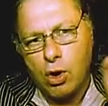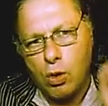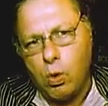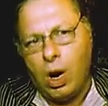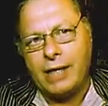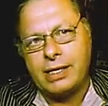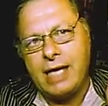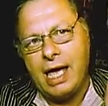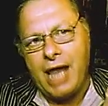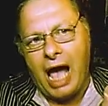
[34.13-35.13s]
what
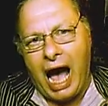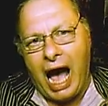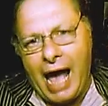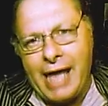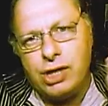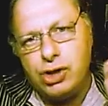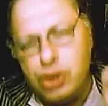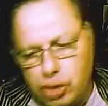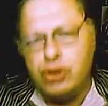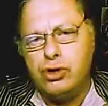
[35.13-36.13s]
can I
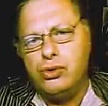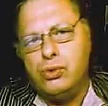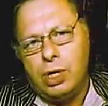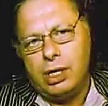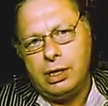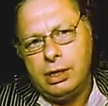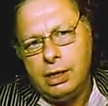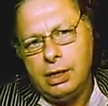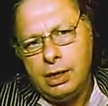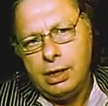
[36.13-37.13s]
do
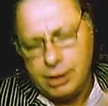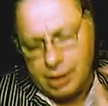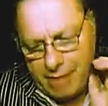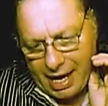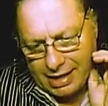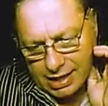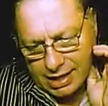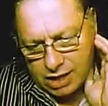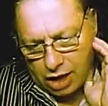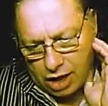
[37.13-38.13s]
to make
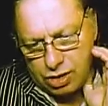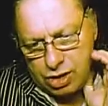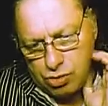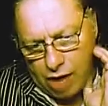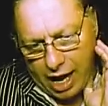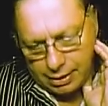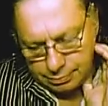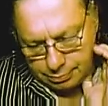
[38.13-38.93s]
this country great?